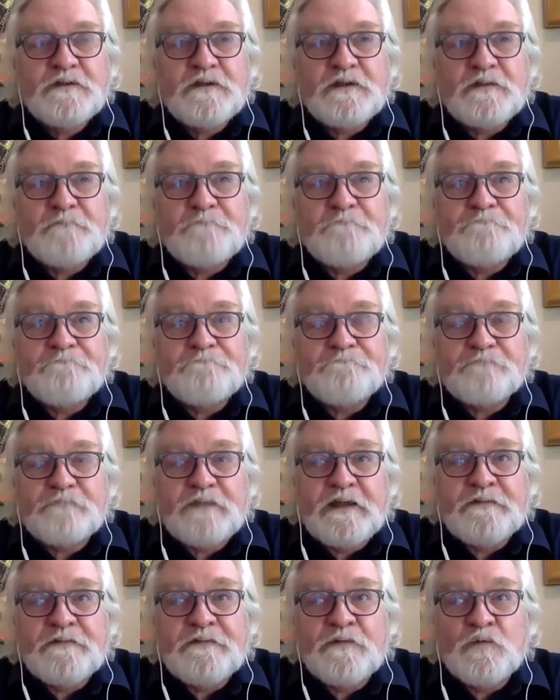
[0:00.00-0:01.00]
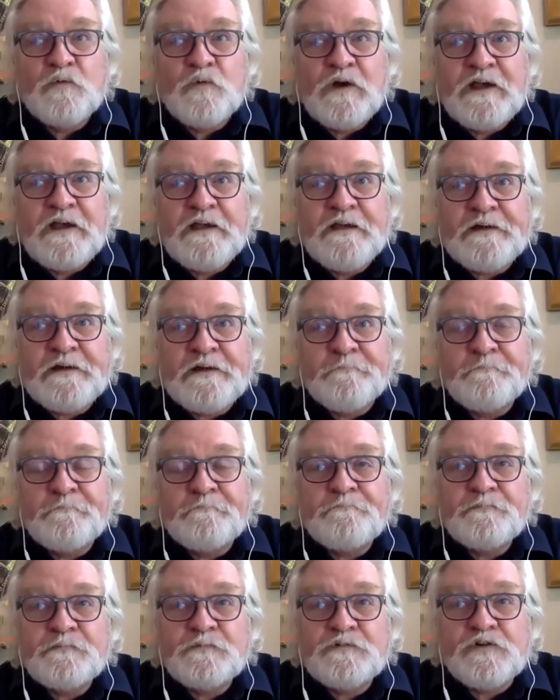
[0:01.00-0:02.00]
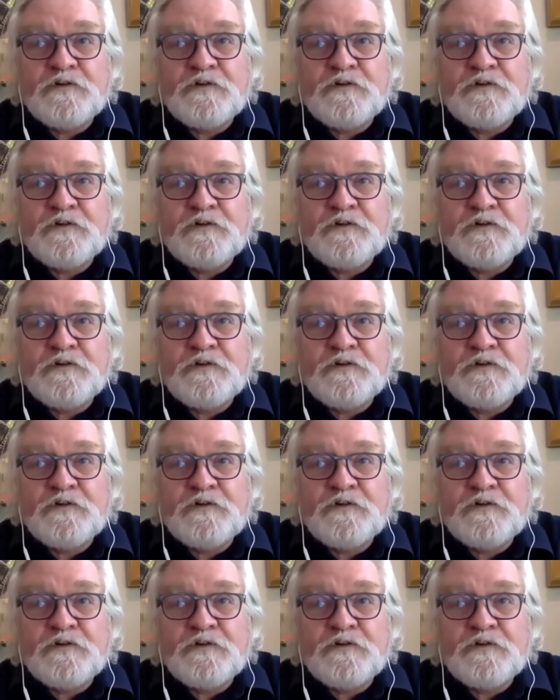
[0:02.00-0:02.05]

um, and the way I'm